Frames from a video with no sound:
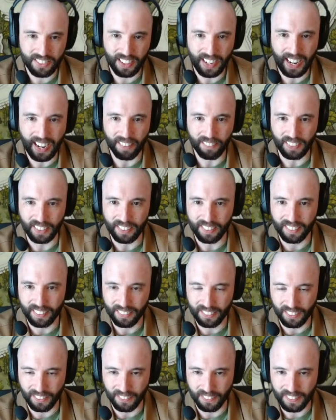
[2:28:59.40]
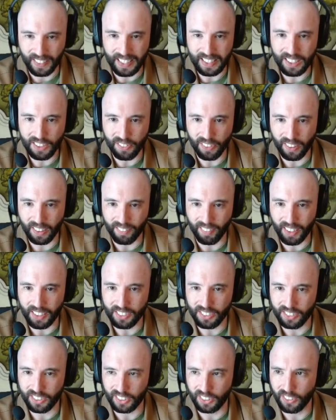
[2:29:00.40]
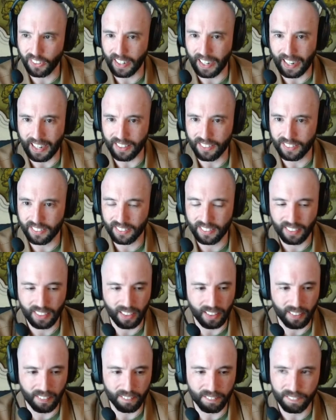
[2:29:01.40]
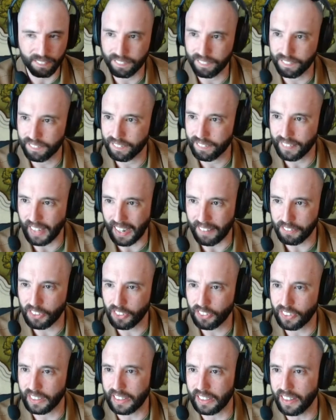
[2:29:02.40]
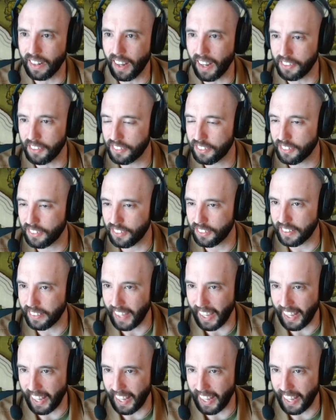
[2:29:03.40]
happen. So thank you very much to you guys. Absolutely nuts to see that